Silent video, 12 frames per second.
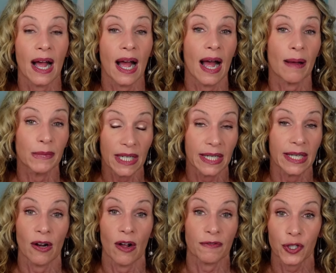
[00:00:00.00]
I'm going to get
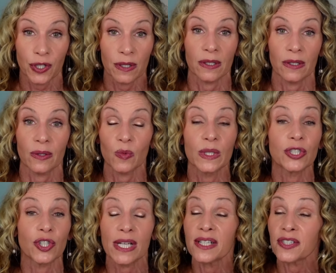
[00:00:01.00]
off sugar, which
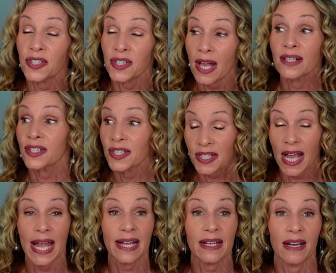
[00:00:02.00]
is
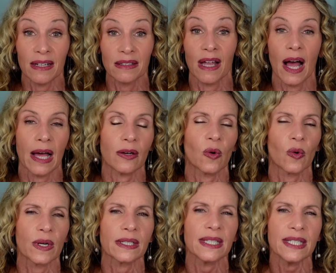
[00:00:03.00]
saying a lot, or
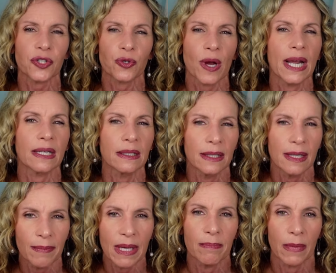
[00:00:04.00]
at least try to
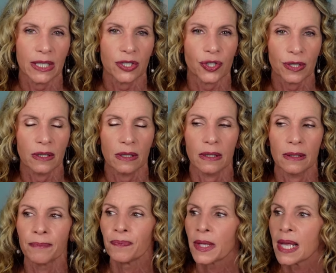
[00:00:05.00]
limit my sugar
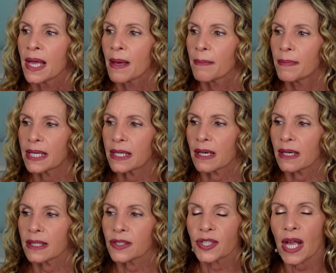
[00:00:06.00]

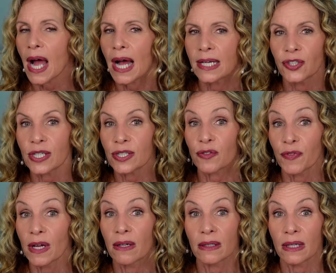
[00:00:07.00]
because I just
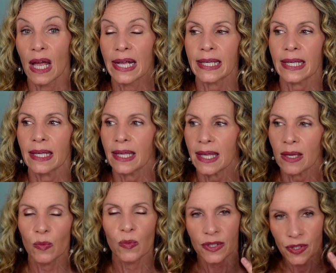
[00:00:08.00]
felt like
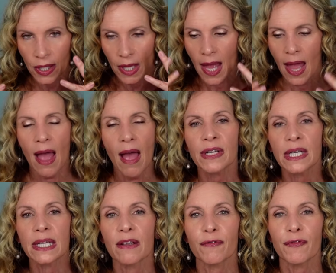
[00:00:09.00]
it was having
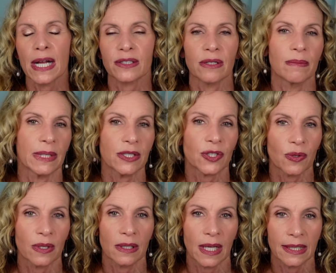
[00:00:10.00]
an effect on me,
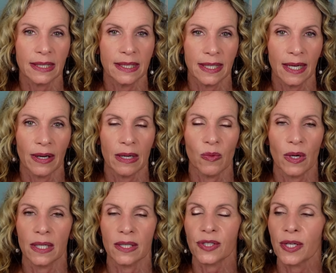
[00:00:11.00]
sort of like the dairy
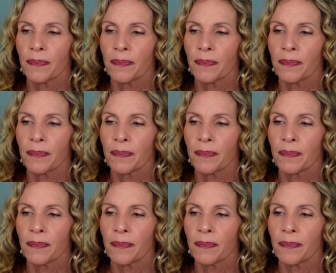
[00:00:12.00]
was.